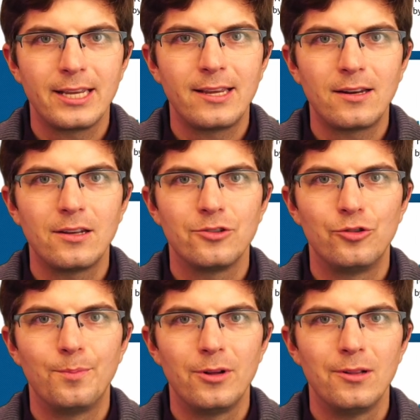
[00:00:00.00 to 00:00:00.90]
in
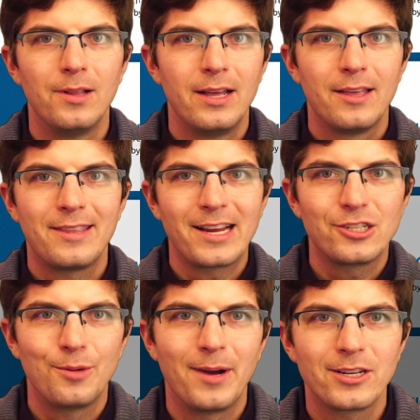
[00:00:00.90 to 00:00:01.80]
Drupal. Thanks
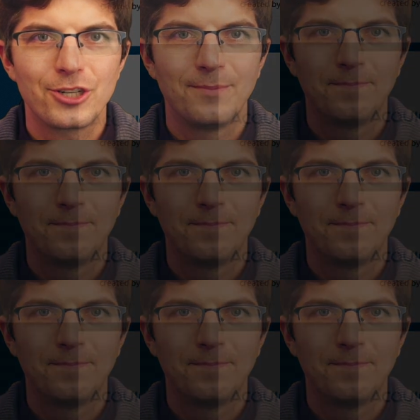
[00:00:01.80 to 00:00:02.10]
so much.